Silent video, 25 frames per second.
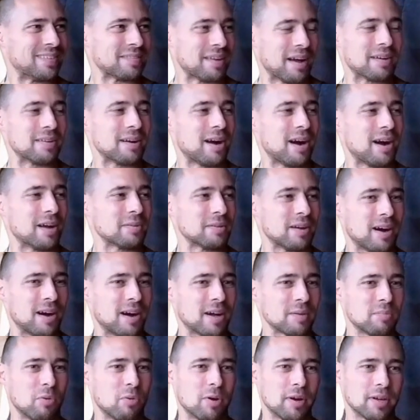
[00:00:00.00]
right. on, on,
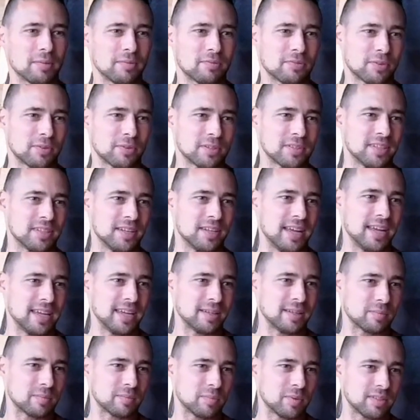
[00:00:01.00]
on, point for
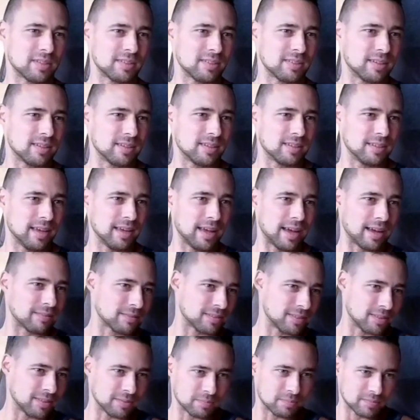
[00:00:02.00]
today but uh, yeah
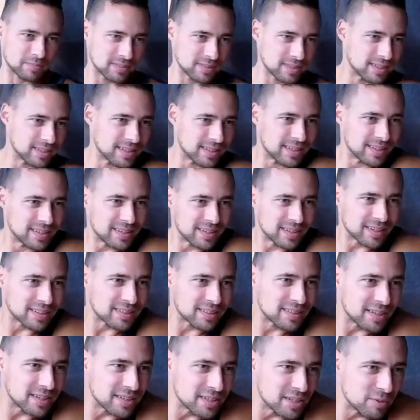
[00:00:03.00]
I'll
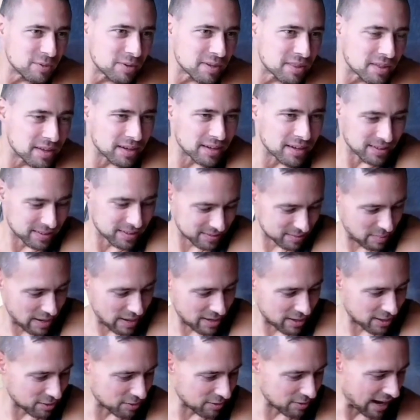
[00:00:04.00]
continue with yeah, their continue.
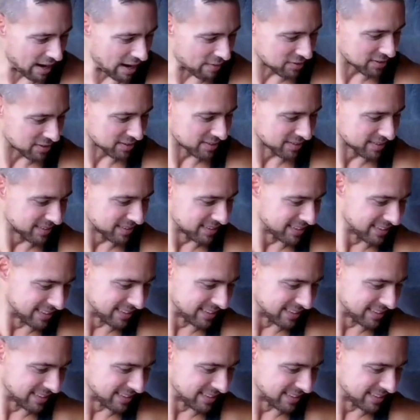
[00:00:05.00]
paragraphs